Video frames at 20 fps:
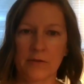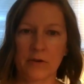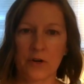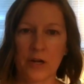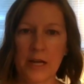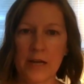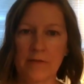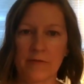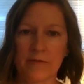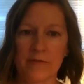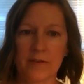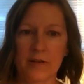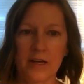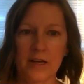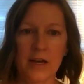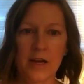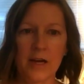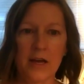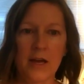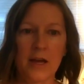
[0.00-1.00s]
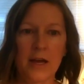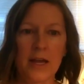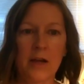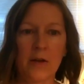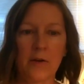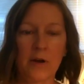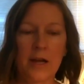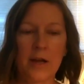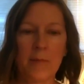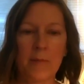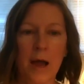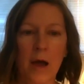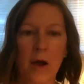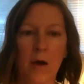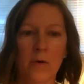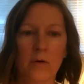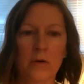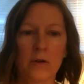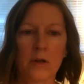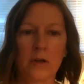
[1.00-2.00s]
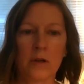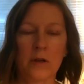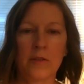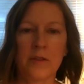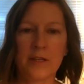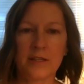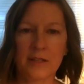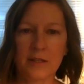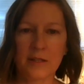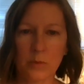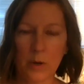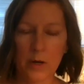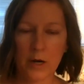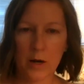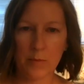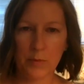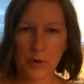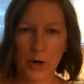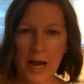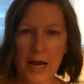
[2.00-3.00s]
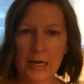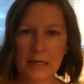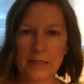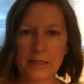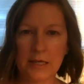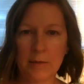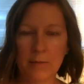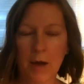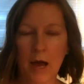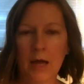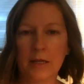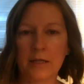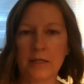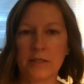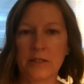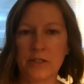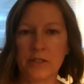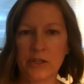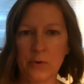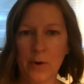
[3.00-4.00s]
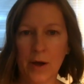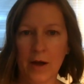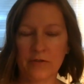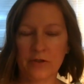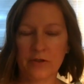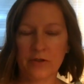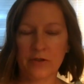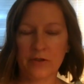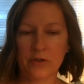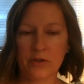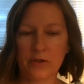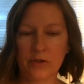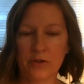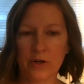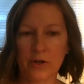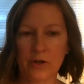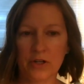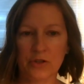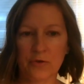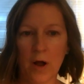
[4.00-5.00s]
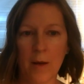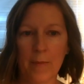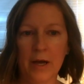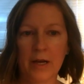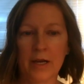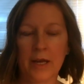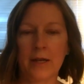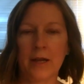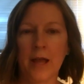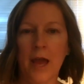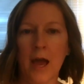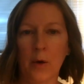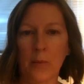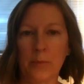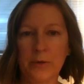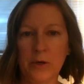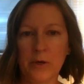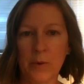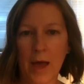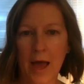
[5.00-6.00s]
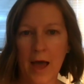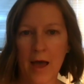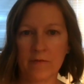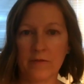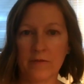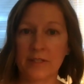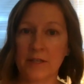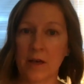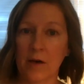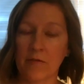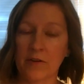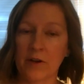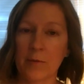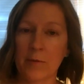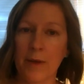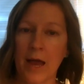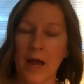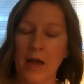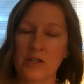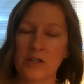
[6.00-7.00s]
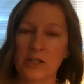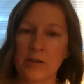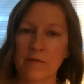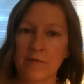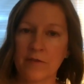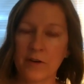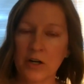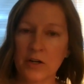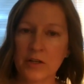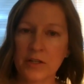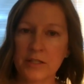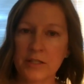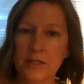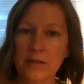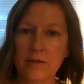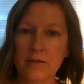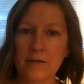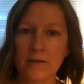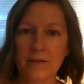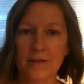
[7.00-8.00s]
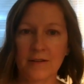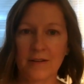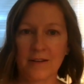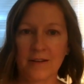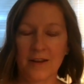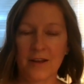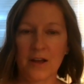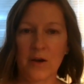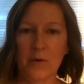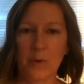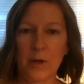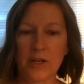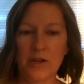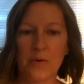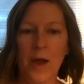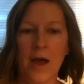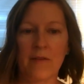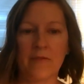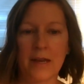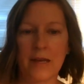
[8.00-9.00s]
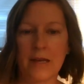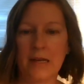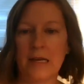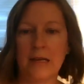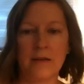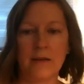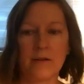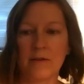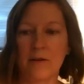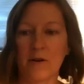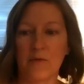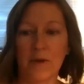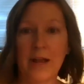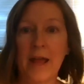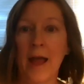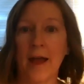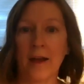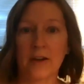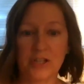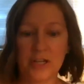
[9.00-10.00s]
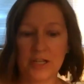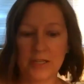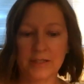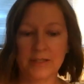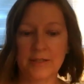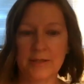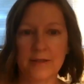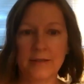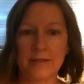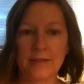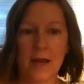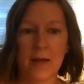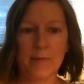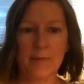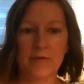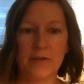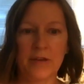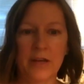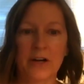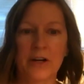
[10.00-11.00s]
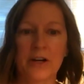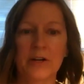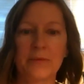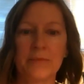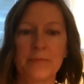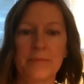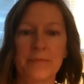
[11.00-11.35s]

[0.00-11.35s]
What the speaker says: of grief, hearing about this is what our brains and bodies do after a trauma can help you have self-compassion first when you have any reactions this time of year.